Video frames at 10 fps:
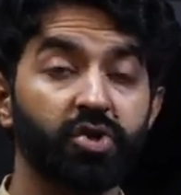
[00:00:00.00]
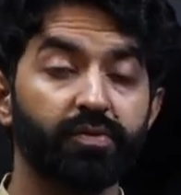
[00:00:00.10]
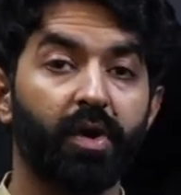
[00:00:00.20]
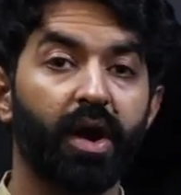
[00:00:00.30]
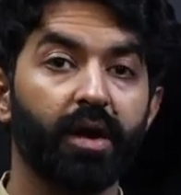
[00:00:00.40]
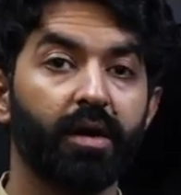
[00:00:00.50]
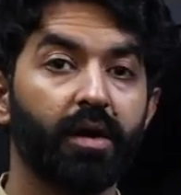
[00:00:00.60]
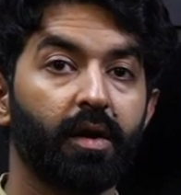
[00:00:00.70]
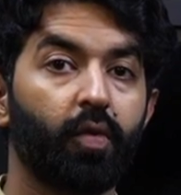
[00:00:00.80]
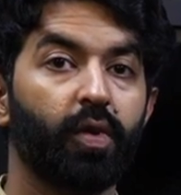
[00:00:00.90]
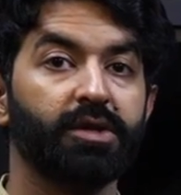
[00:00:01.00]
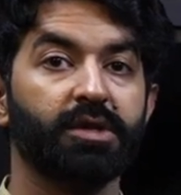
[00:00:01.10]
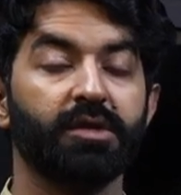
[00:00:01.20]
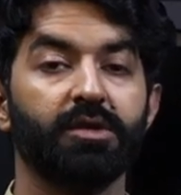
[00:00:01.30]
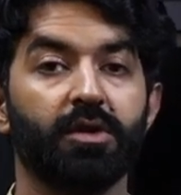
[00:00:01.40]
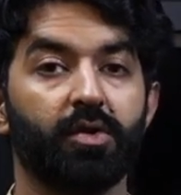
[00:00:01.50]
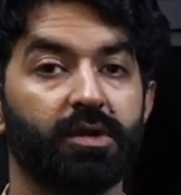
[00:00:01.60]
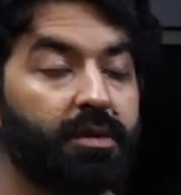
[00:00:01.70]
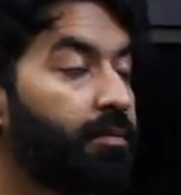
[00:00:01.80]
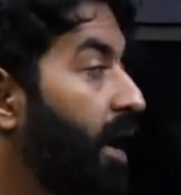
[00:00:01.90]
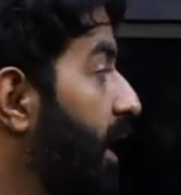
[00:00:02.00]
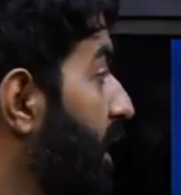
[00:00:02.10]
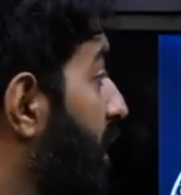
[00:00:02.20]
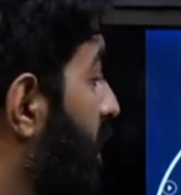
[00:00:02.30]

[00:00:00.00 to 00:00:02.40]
mark, which is denoted by